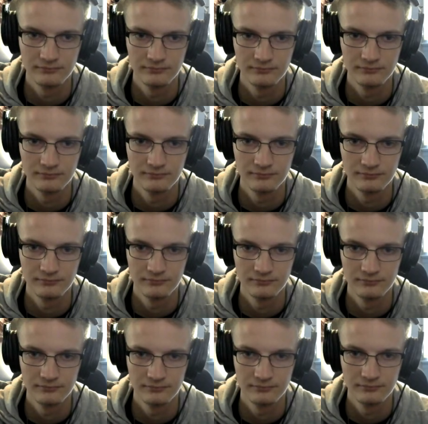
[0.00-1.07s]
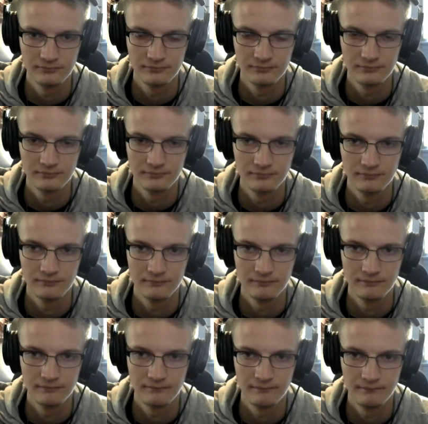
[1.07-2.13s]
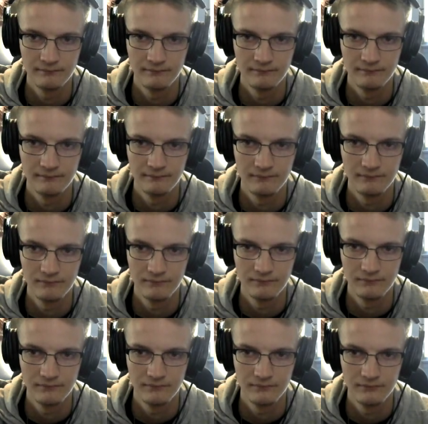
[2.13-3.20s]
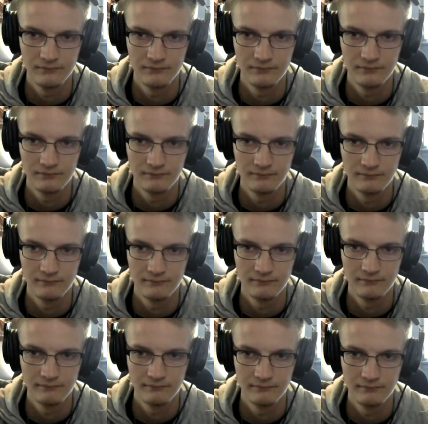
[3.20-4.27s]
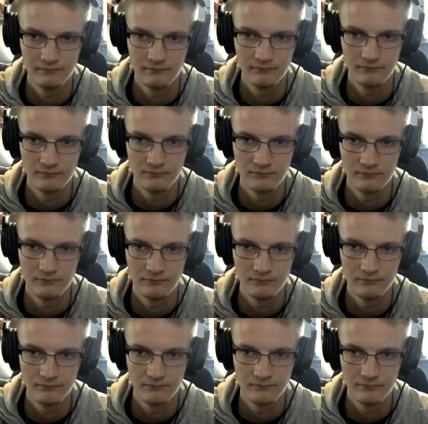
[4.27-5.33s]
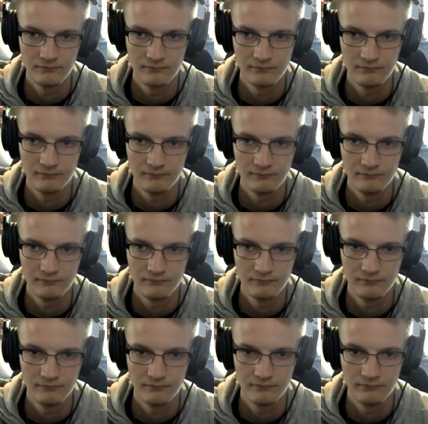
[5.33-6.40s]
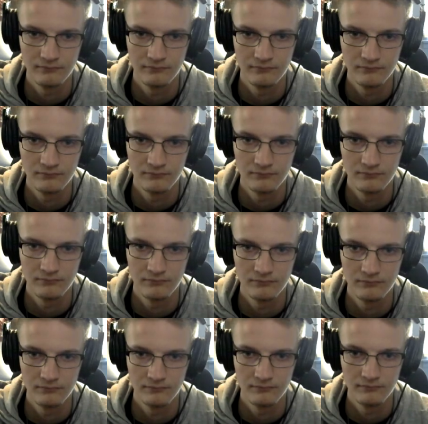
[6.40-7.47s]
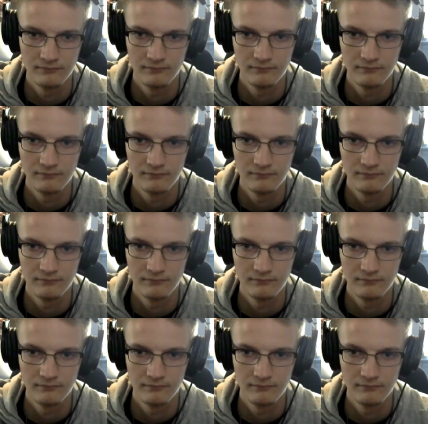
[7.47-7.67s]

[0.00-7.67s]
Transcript: [no speech]